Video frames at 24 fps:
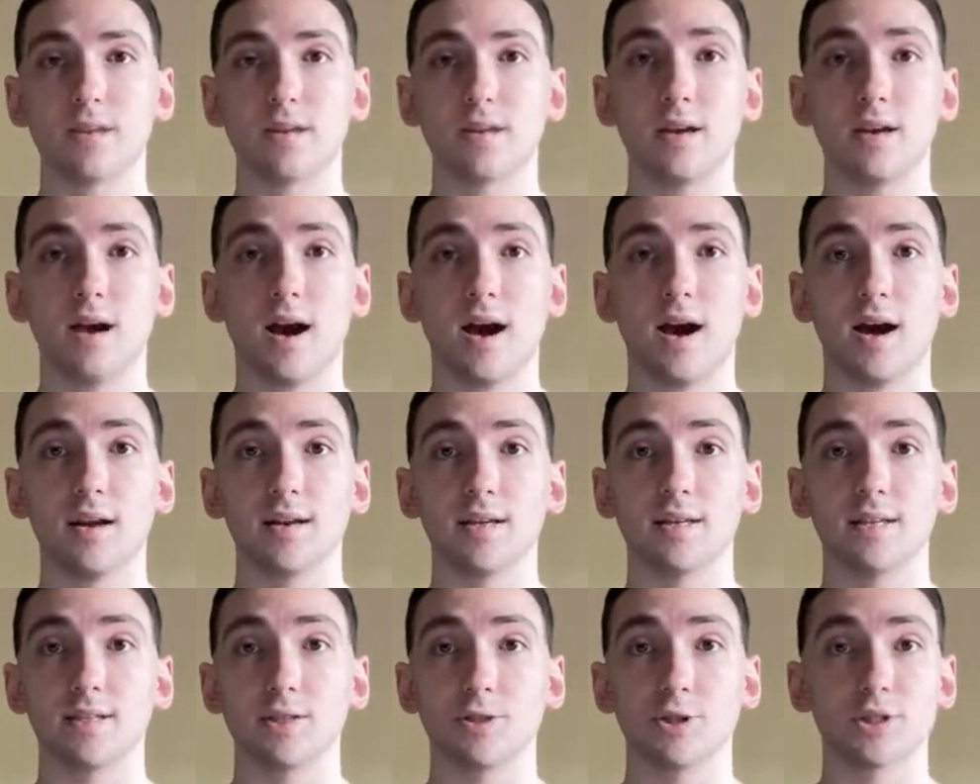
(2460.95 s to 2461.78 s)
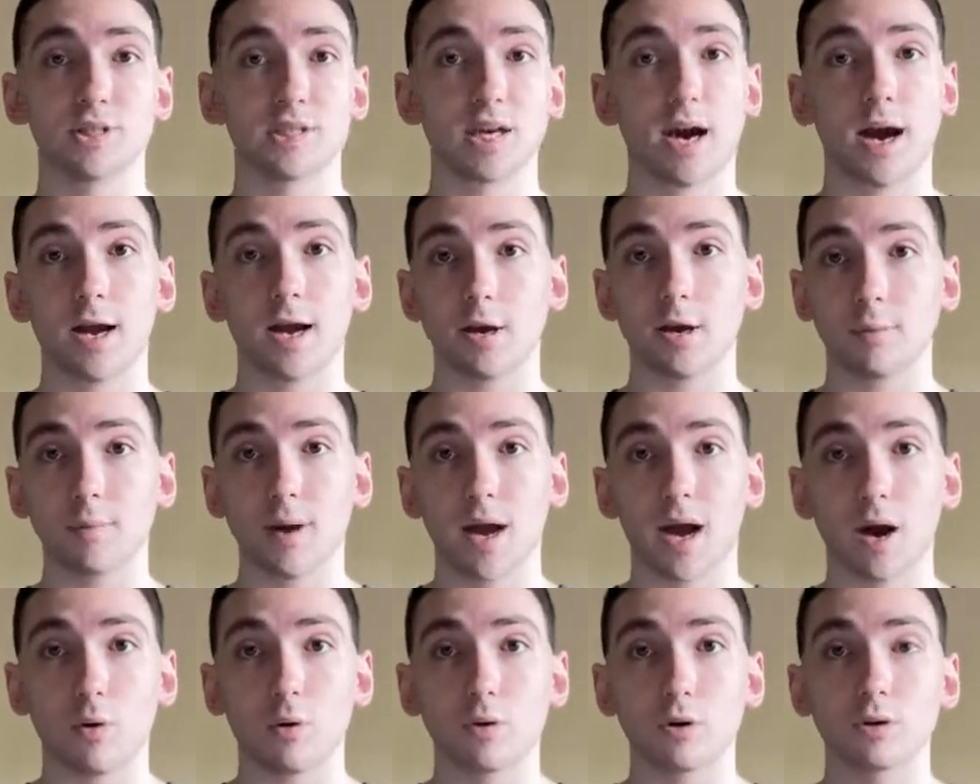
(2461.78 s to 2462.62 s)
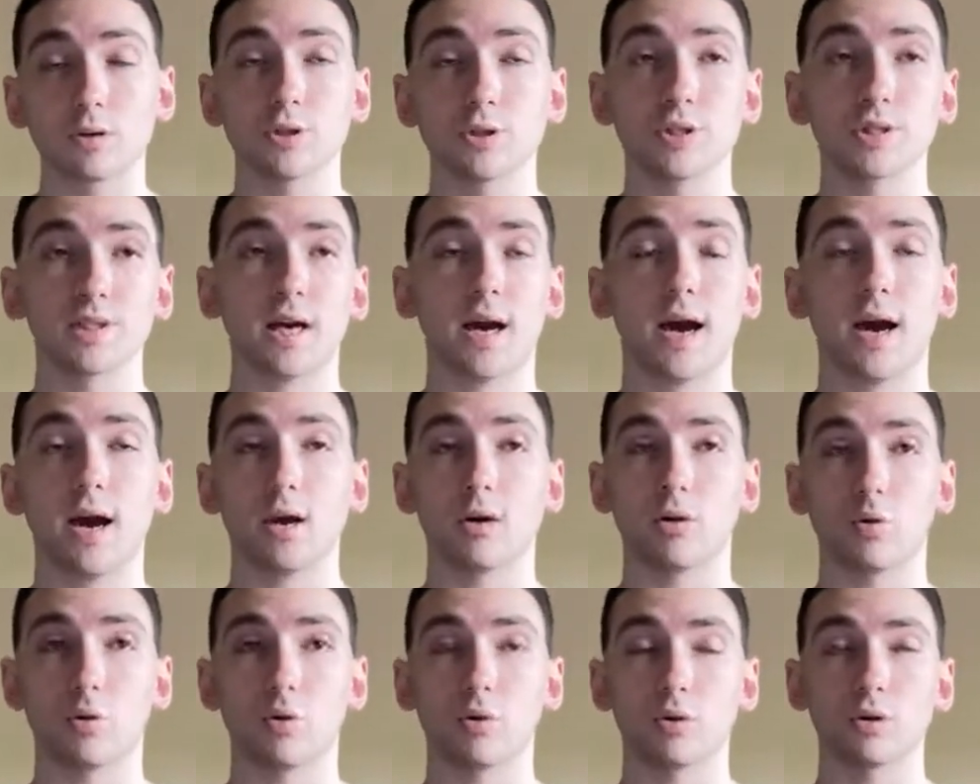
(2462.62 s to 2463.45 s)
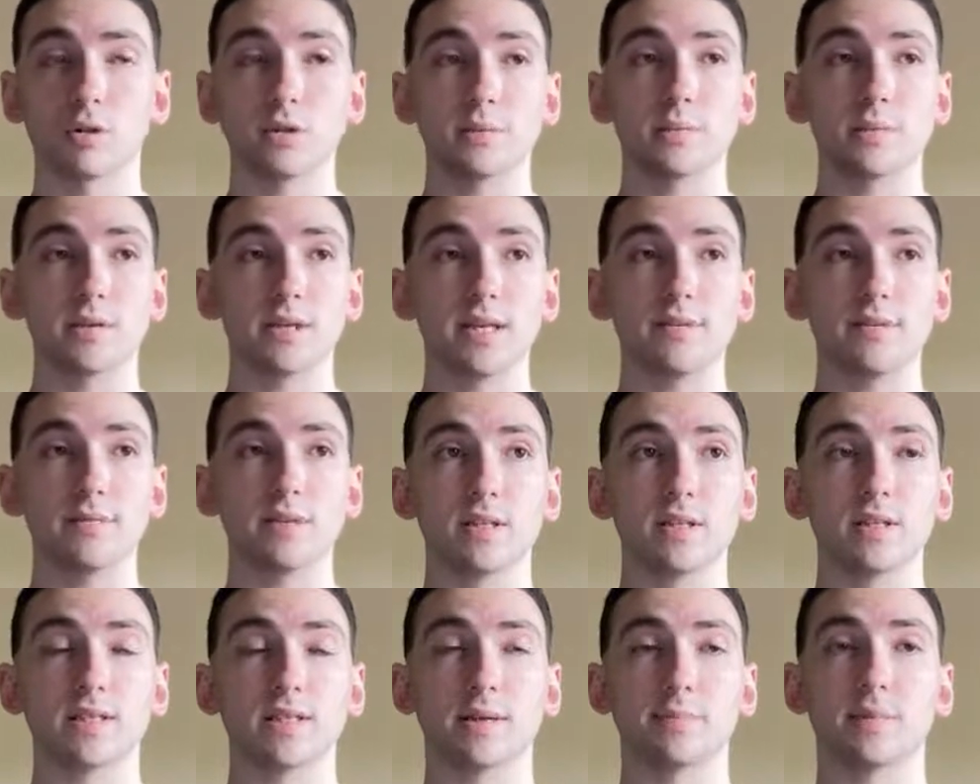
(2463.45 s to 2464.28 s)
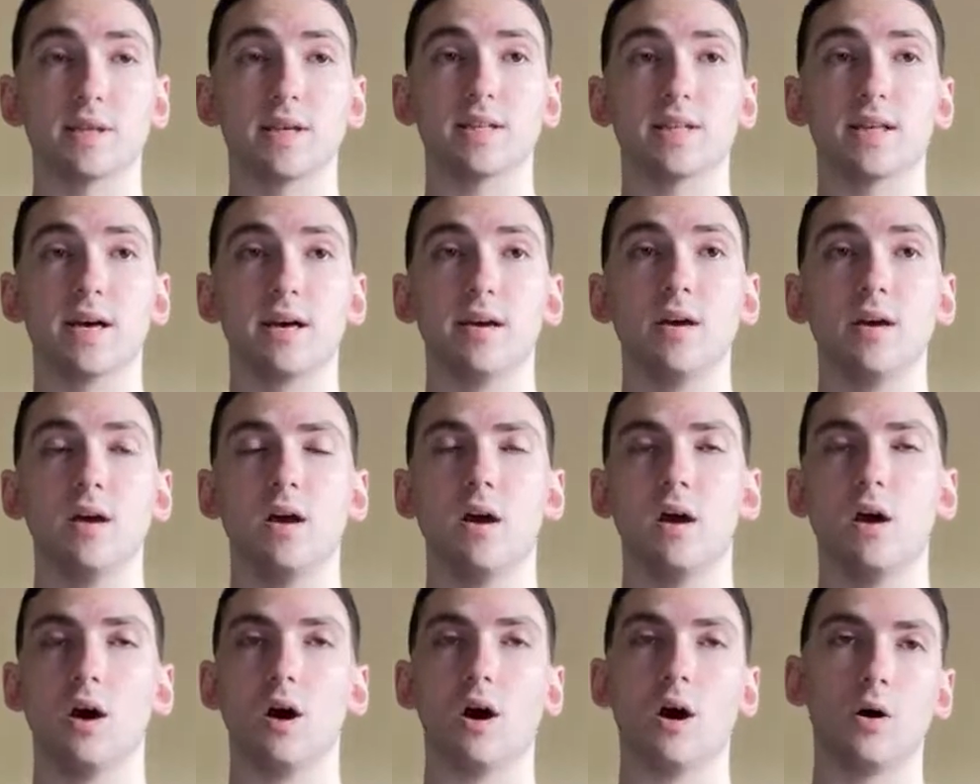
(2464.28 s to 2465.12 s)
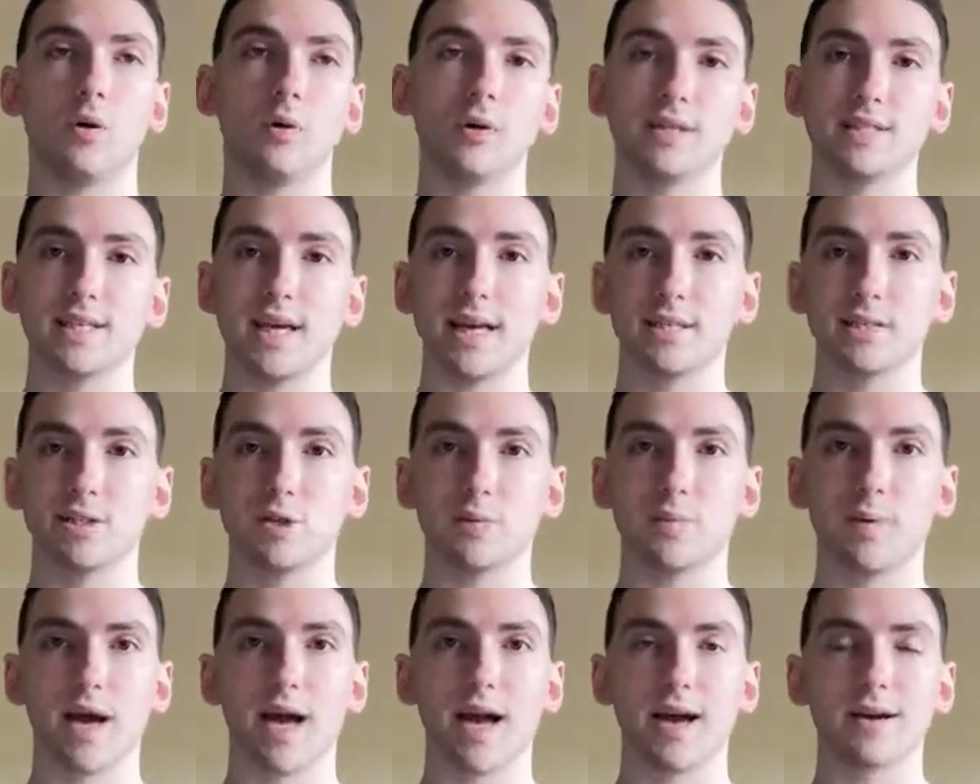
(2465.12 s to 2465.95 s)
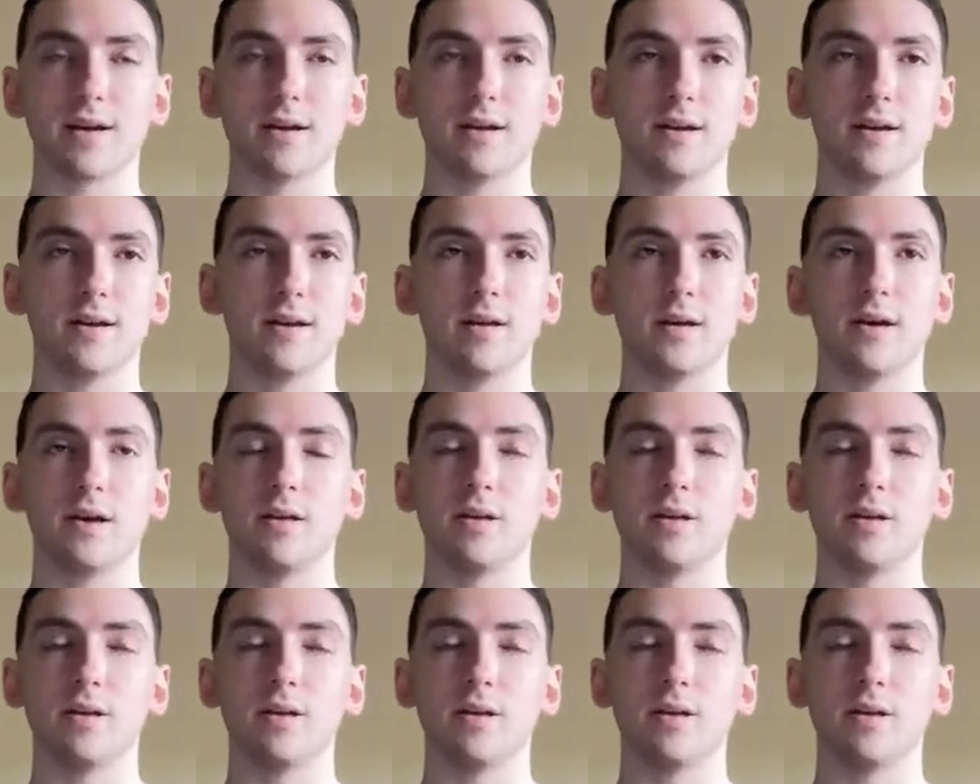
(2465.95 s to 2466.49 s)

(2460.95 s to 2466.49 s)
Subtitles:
God is just a higher power, just a higher order to believe something that always has your back.